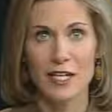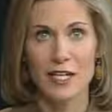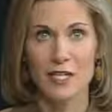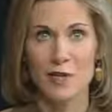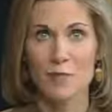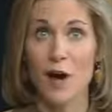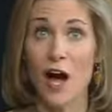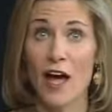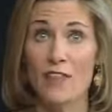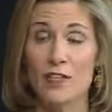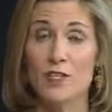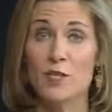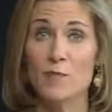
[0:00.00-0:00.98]
It's a
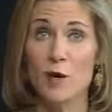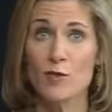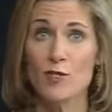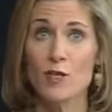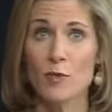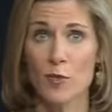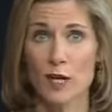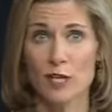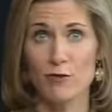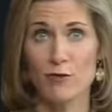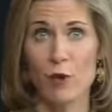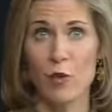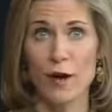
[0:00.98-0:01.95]
buy that's supposed to bring
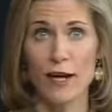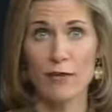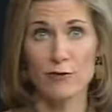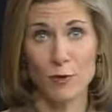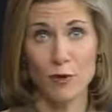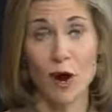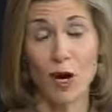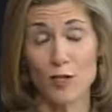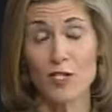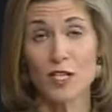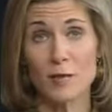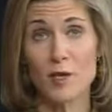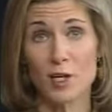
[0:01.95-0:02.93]
the Fort Wayne
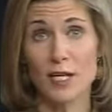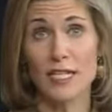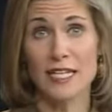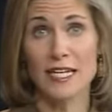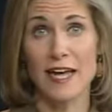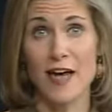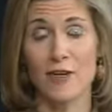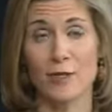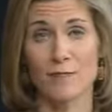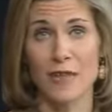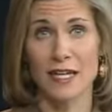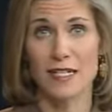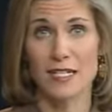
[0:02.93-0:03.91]
arts community together.
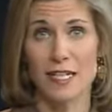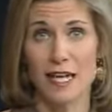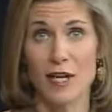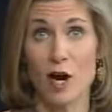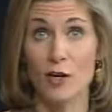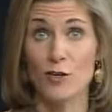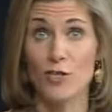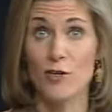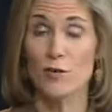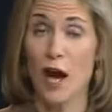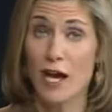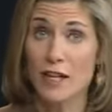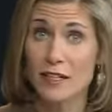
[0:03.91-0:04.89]
And today, Arts
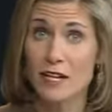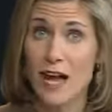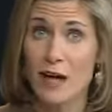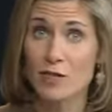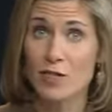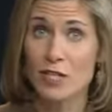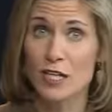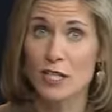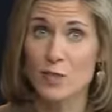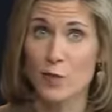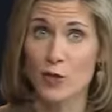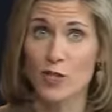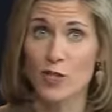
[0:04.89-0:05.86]
United announced
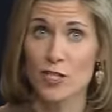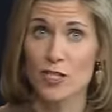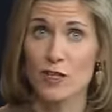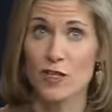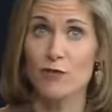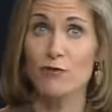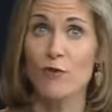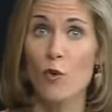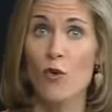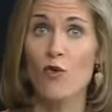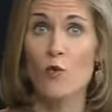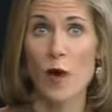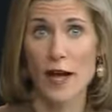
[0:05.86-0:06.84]
it's purchased the
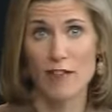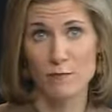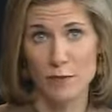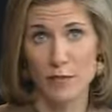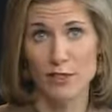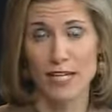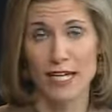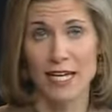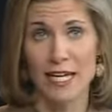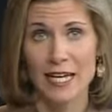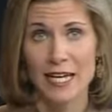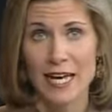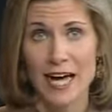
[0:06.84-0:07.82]
Fourth Wave building.
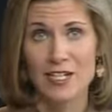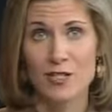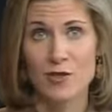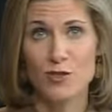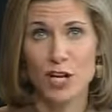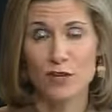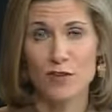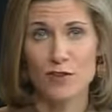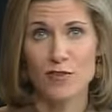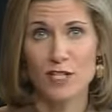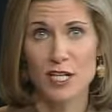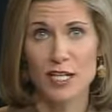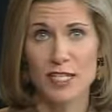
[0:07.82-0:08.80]
As News Channel
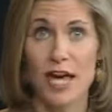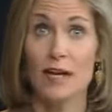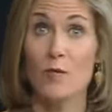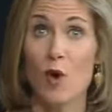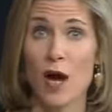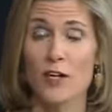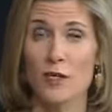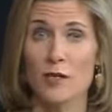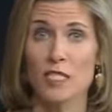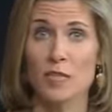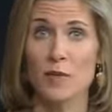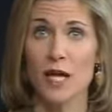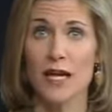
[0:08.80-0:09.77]
15's Adam Widener
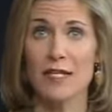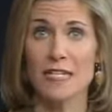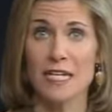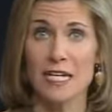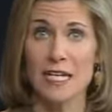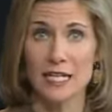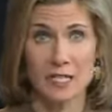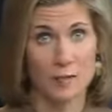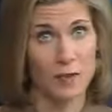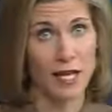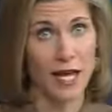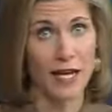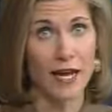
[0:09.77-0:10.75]
explains, it's a
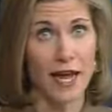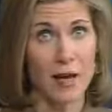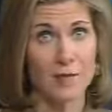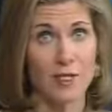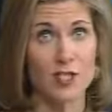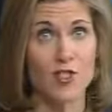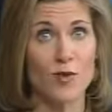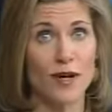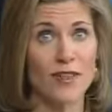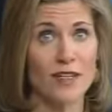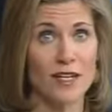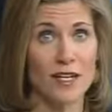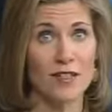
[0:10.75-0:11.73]
plan aimed at
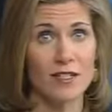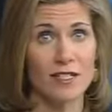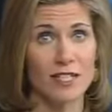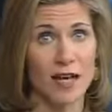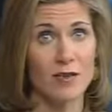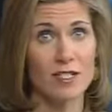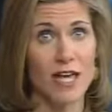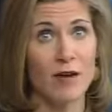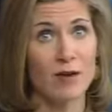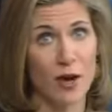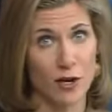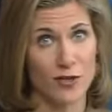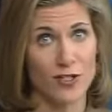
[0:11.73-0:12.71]
strengthening the
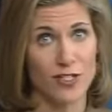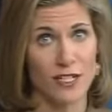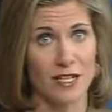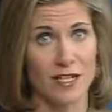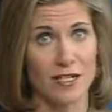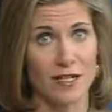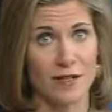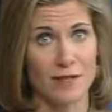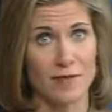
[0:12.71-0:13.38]
downtown art scene.